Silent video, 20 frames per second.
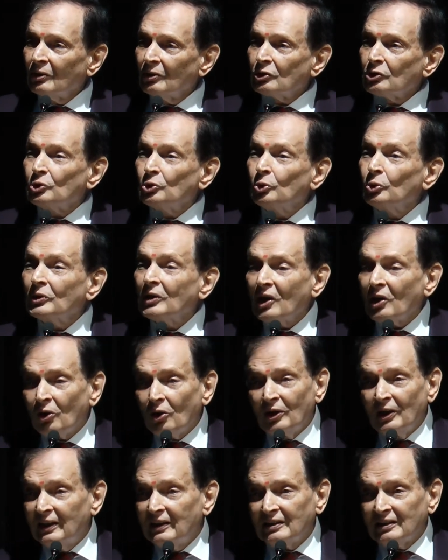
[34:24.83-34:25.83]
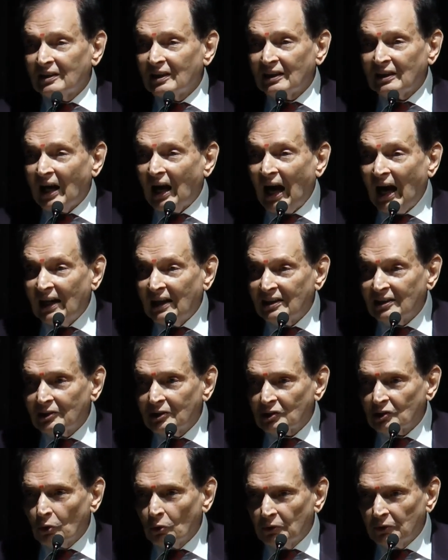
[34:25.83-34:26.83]
Sooner or later that
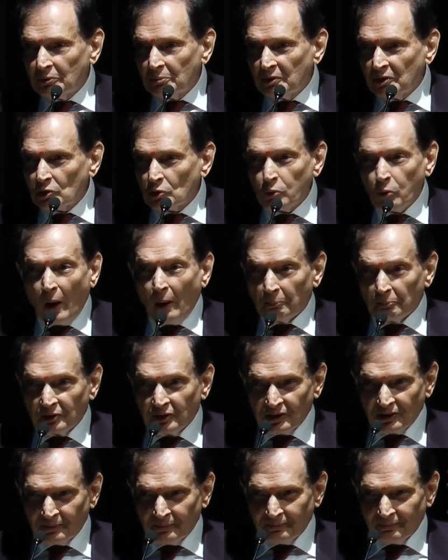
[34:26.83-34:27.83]
island is going to be swamped.